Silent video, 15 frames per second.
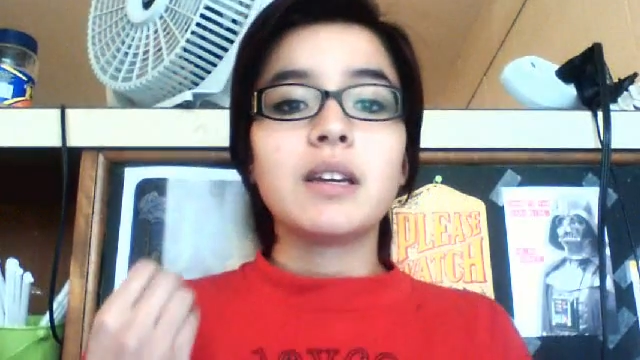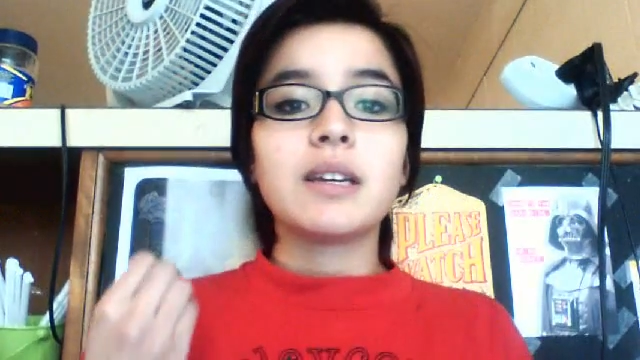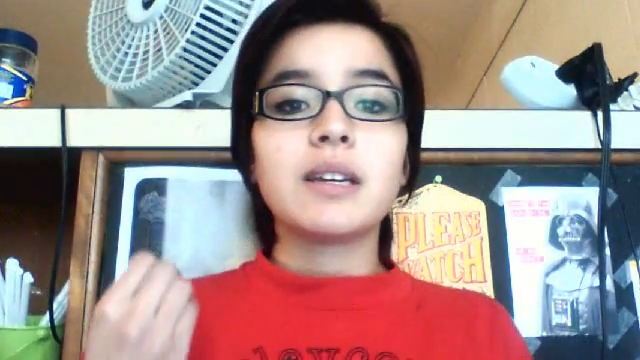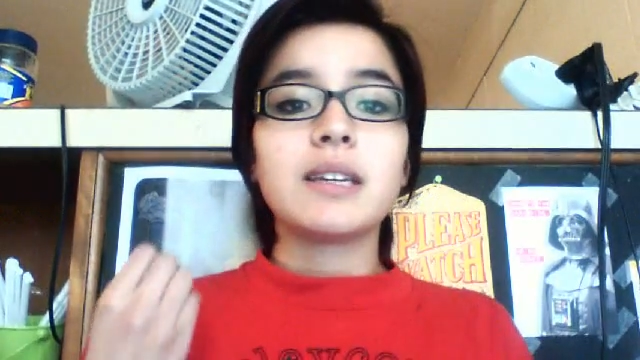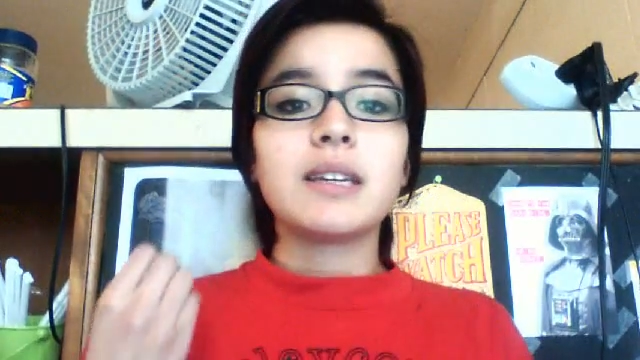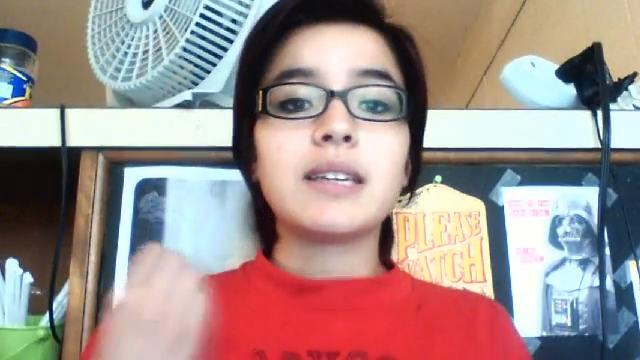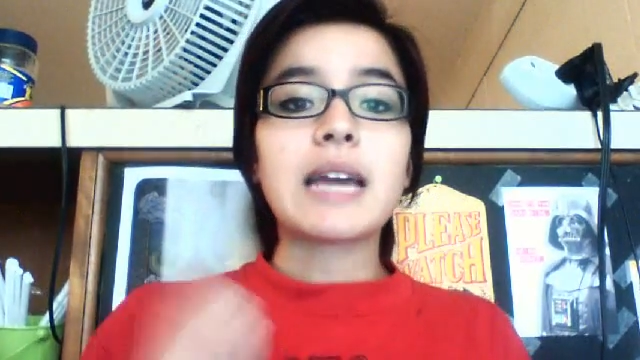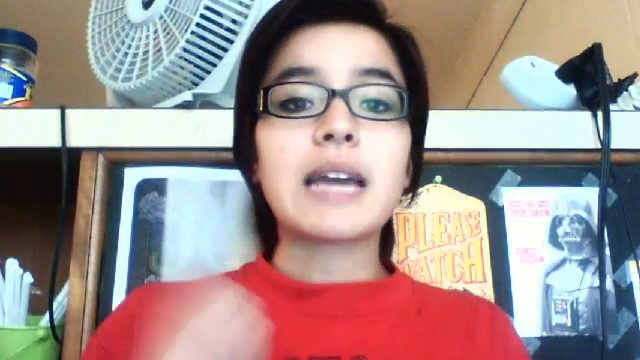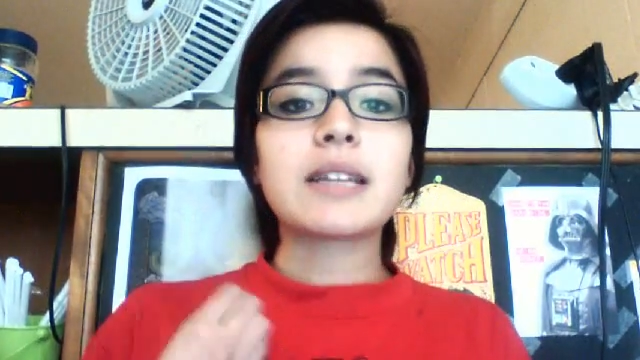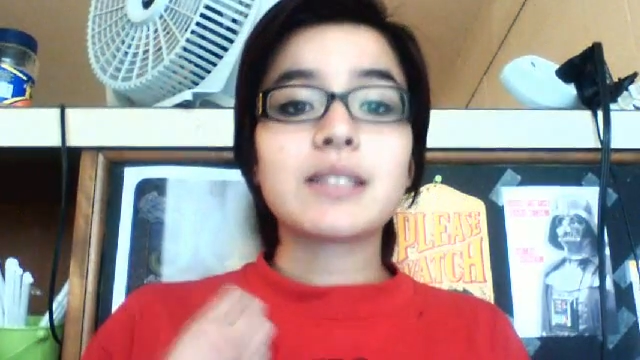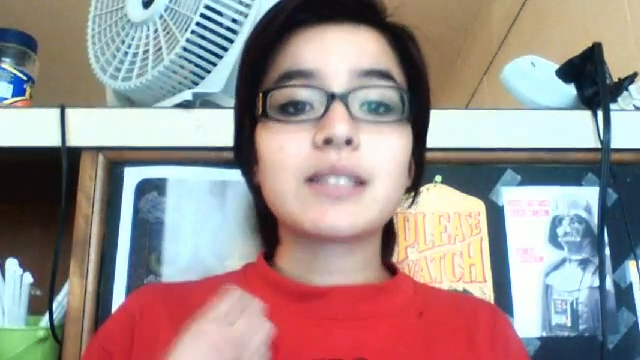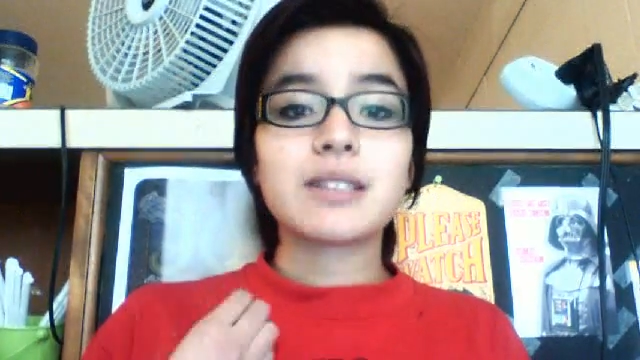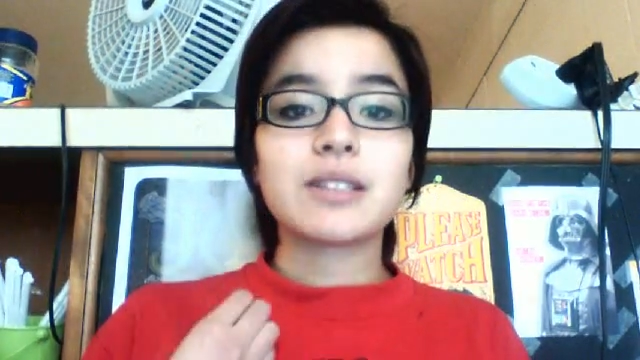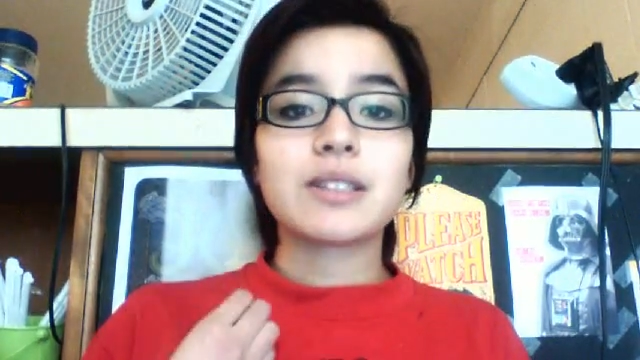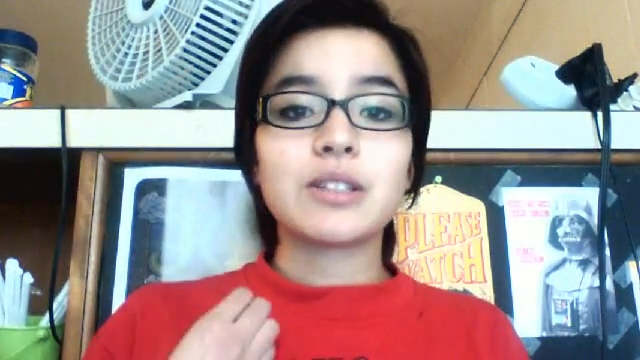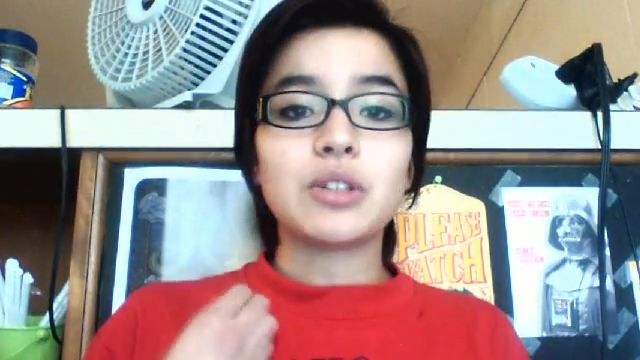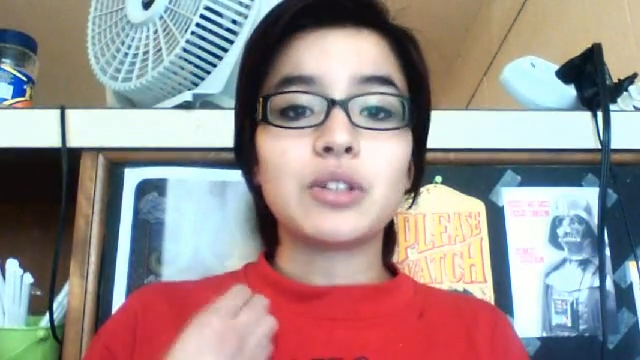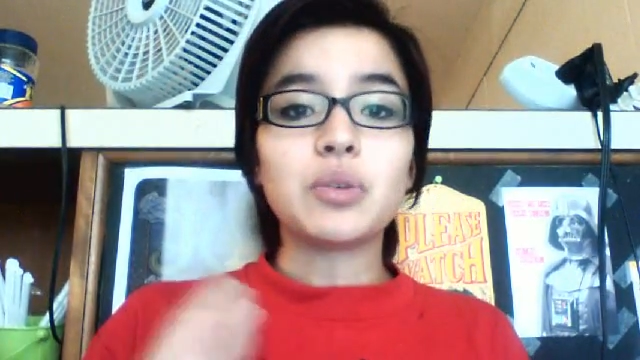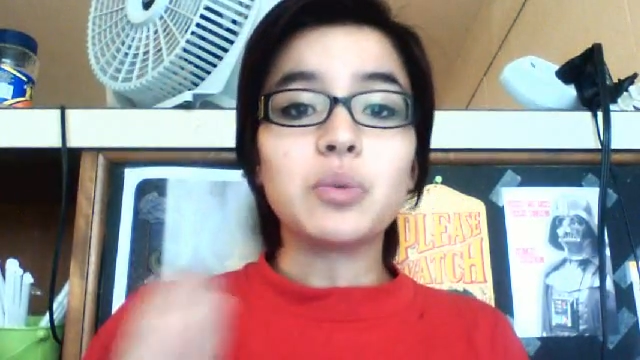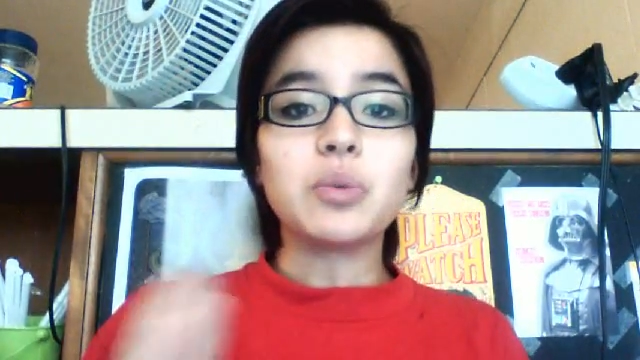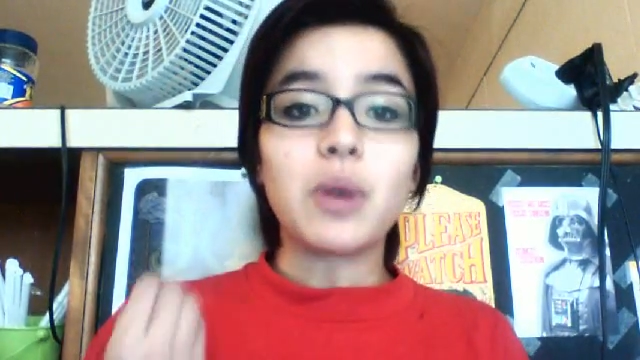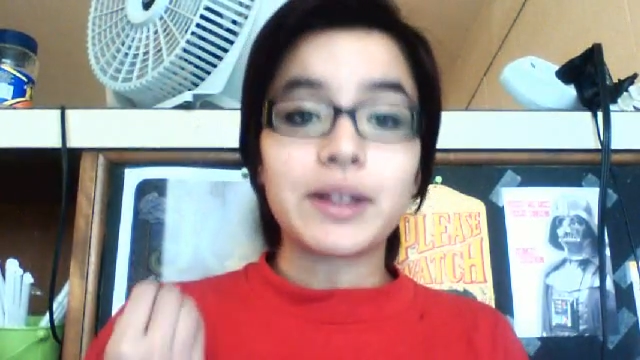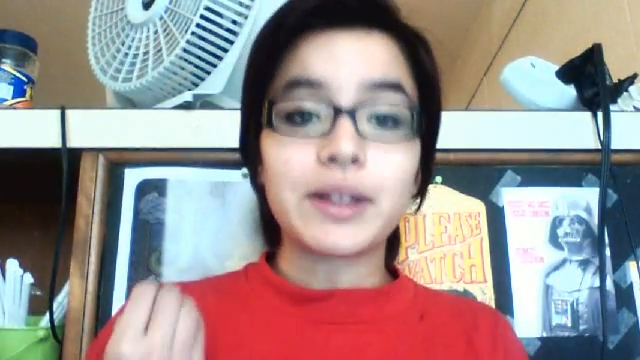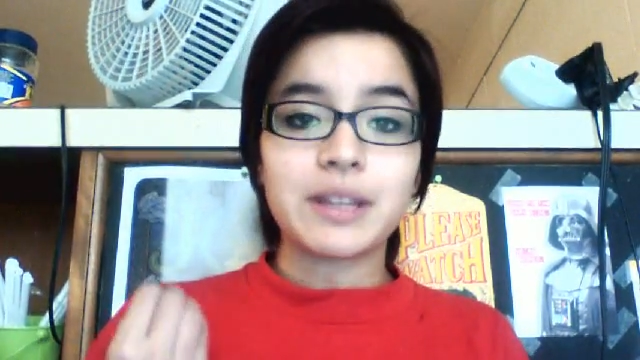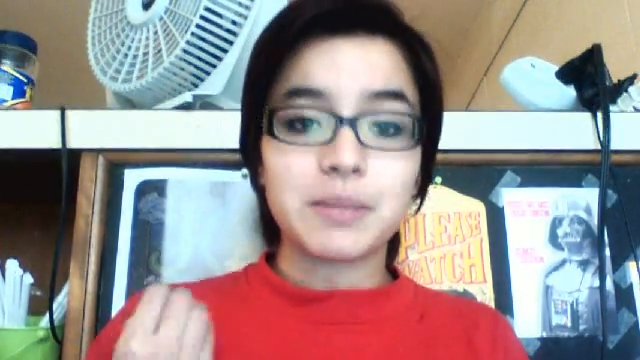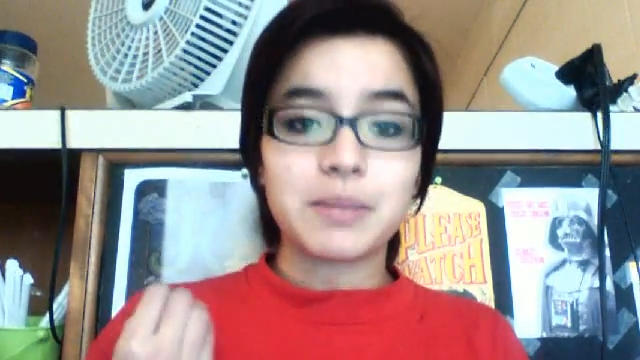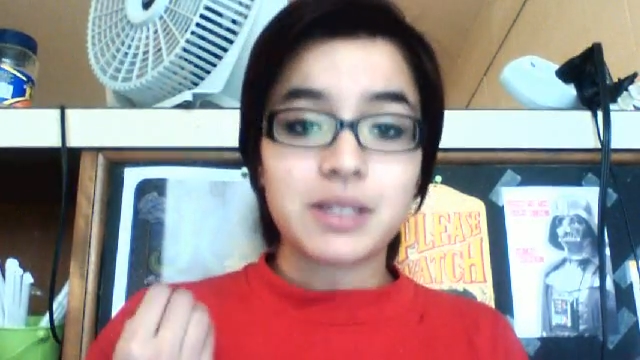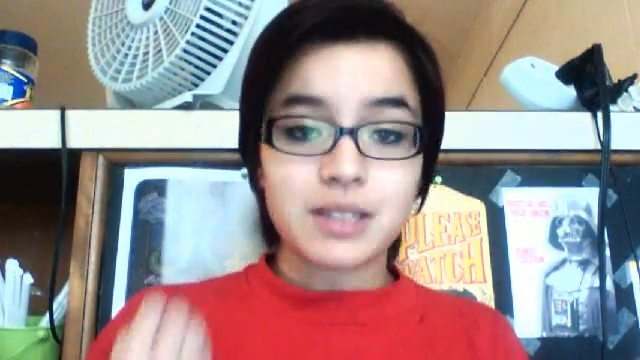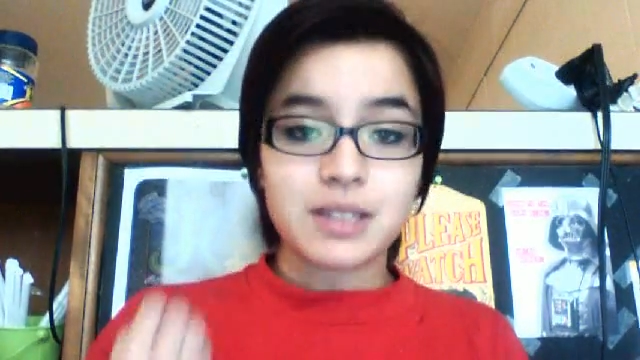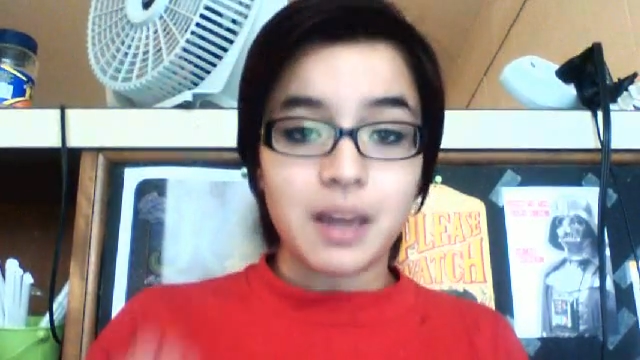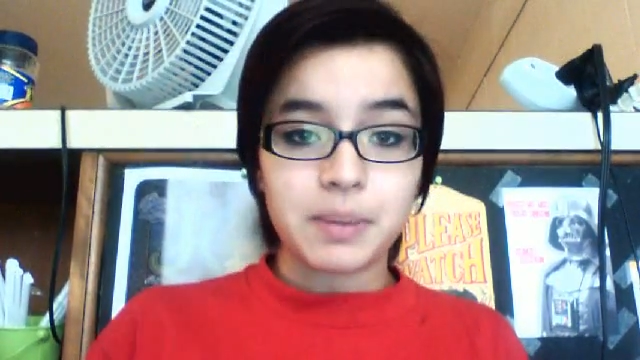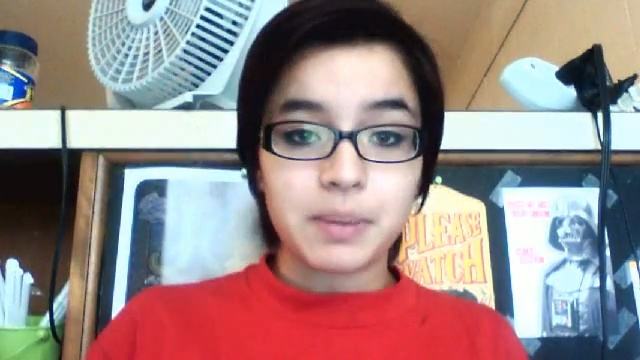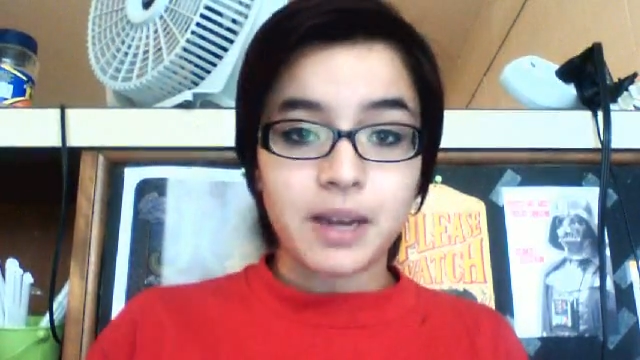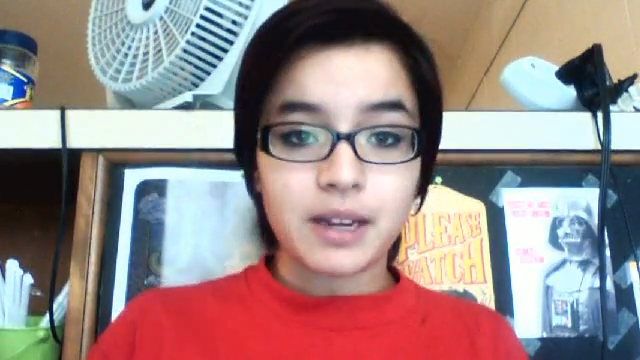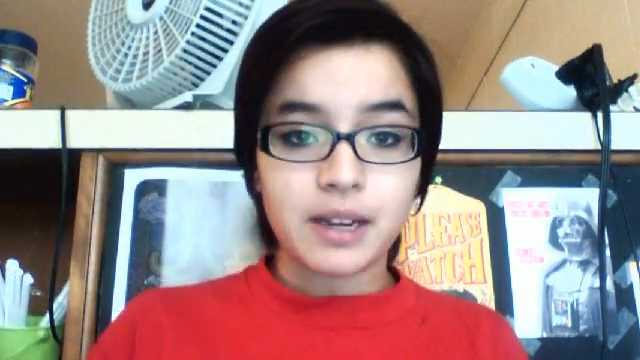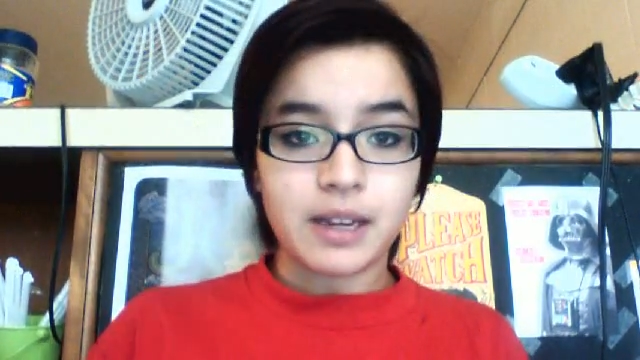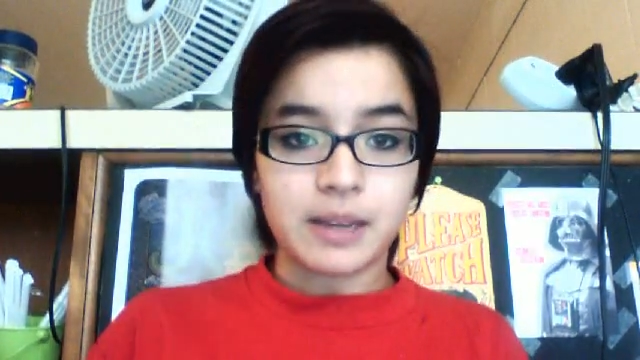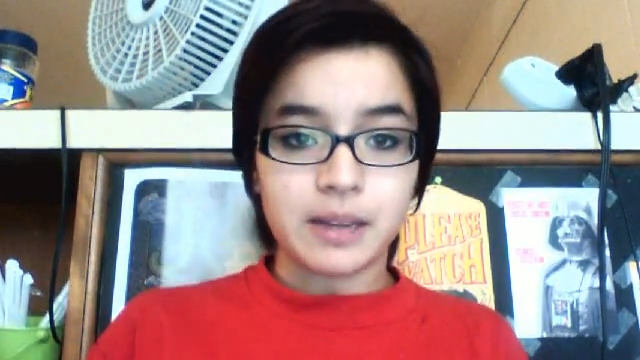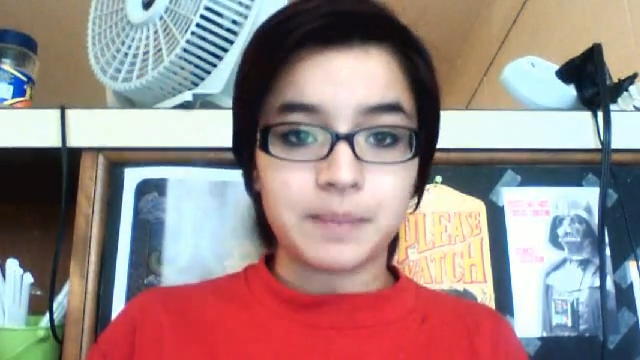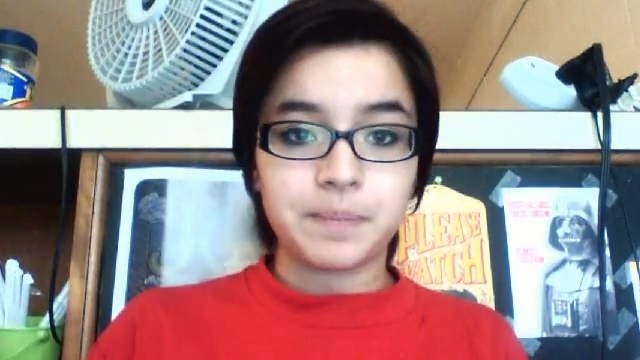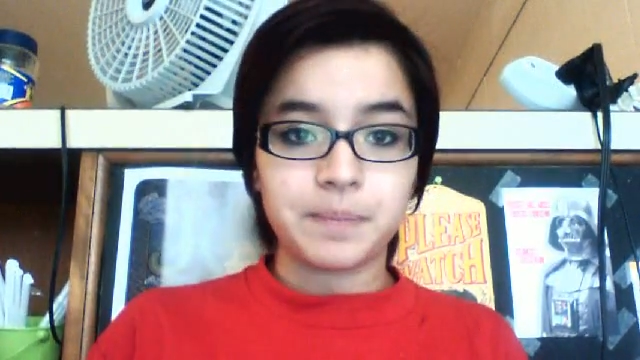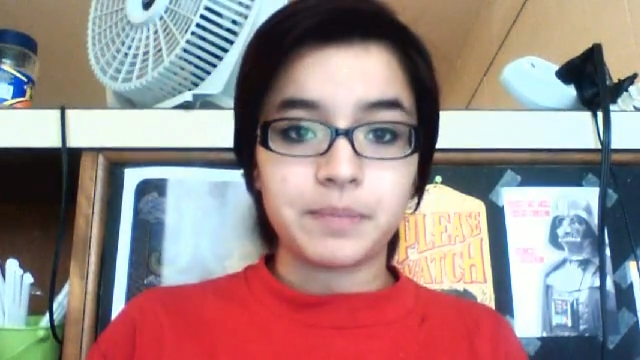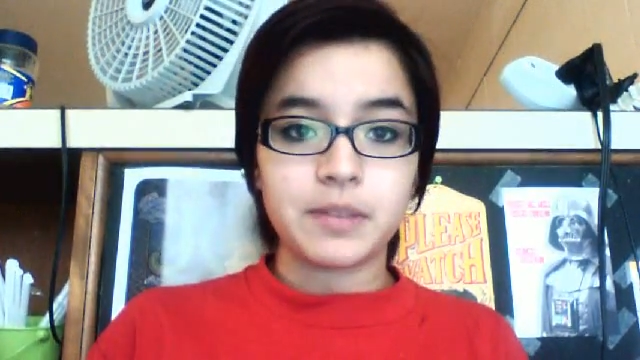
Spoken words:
Yes, you want them to stop cutting,